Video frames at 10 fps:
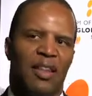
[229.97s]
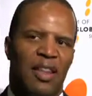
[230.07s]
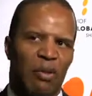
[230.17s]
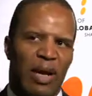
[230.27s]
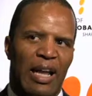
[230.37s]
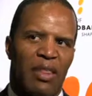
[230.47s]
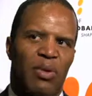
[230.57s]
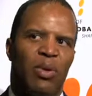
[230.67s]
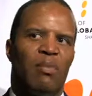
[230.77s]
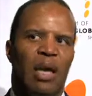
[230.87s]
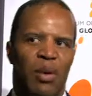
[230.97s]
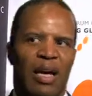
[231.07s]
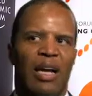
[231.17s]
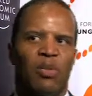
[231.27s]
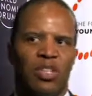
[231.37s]
If they got through it, maybe
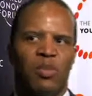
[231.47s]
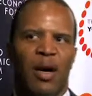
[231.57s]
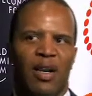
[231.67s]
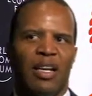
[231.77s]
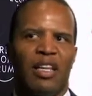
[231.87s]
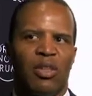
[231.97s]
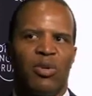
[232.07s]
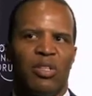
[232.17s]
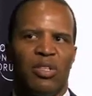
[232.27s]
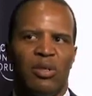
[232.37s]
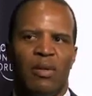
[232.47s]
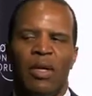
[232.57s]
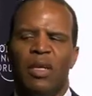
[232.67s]
I can respond and get through it too.